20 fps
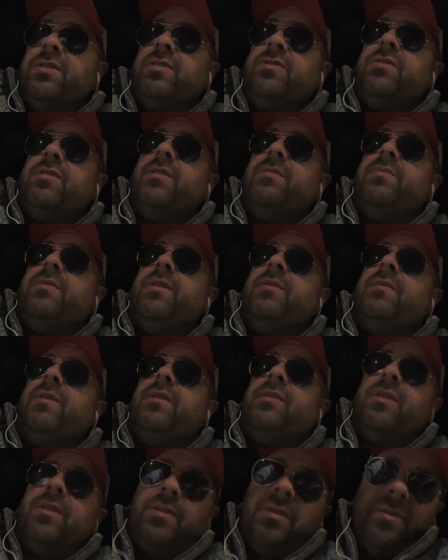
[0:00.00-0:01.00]
his injury, didn't play
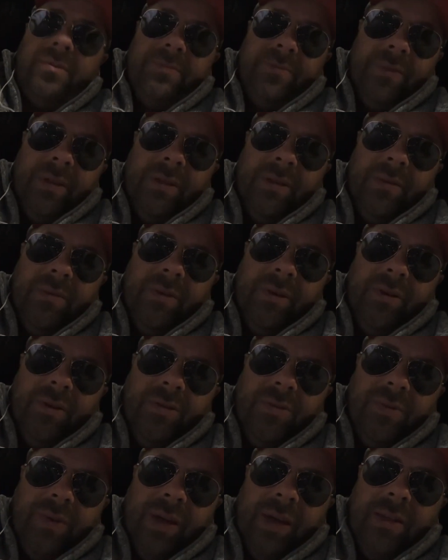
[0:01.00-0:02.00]
well either. And then, we
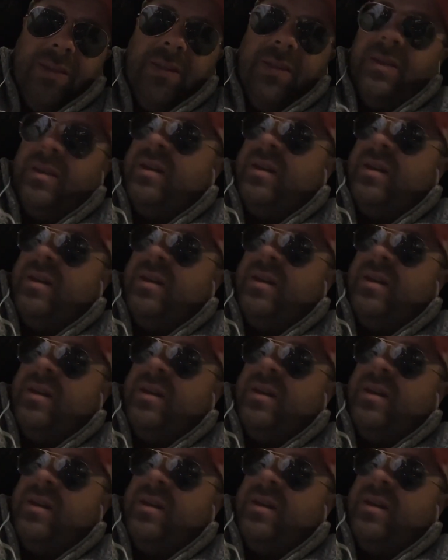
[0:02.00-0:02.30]
had